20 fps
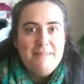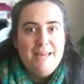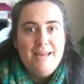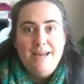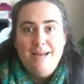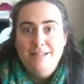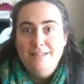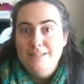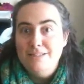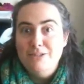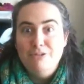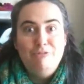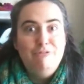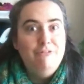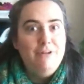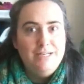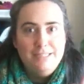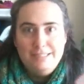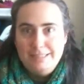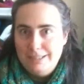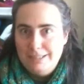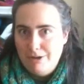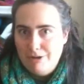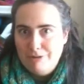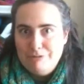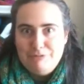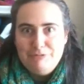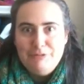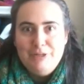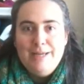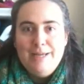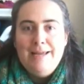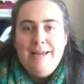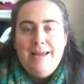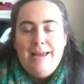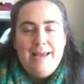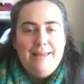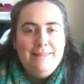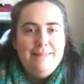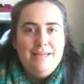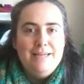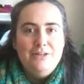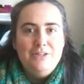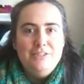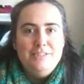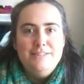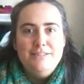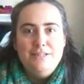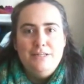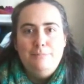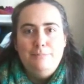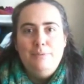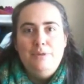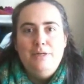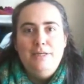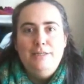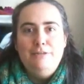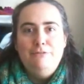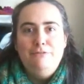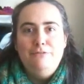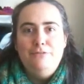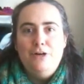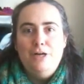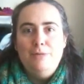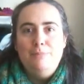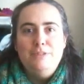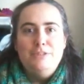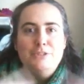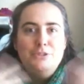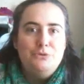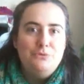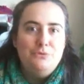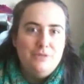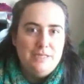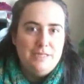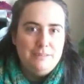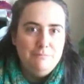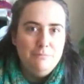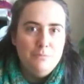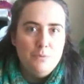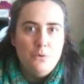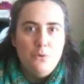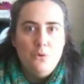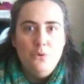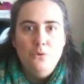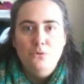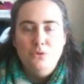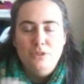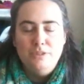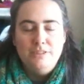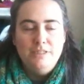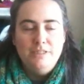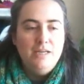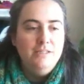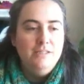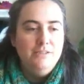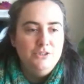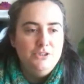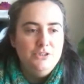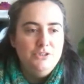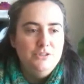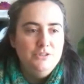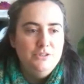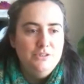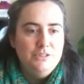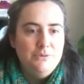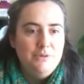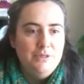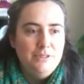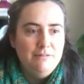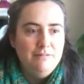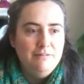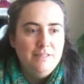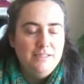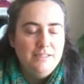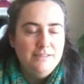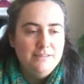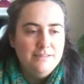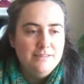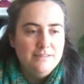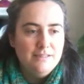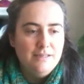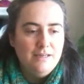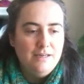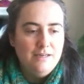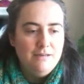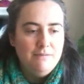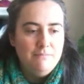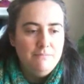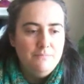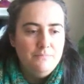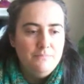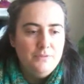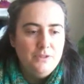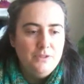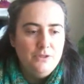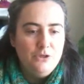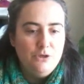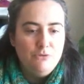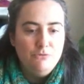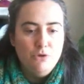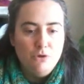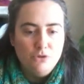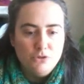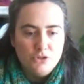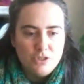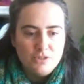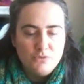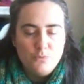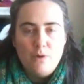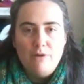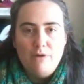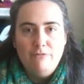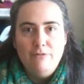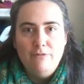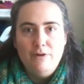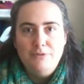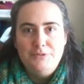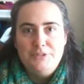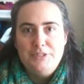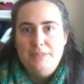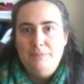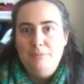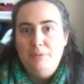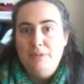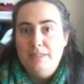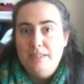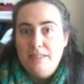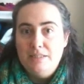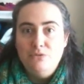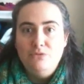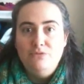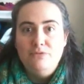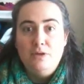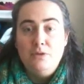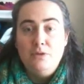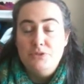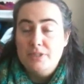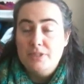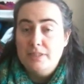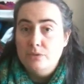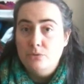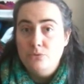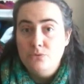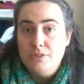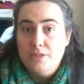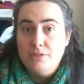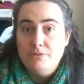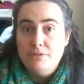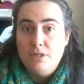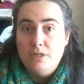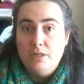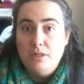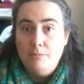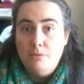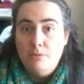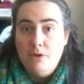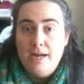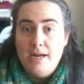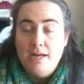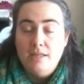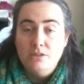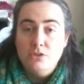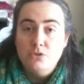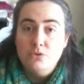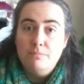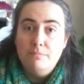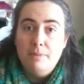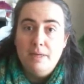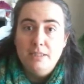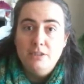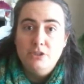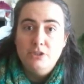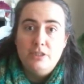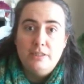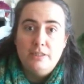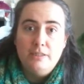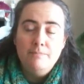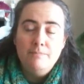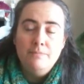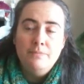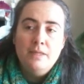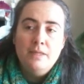and fell in love, and then I started buying fibre to create more, and doing things, not just wet felting but needle felting, and also turning my hand to embellishing.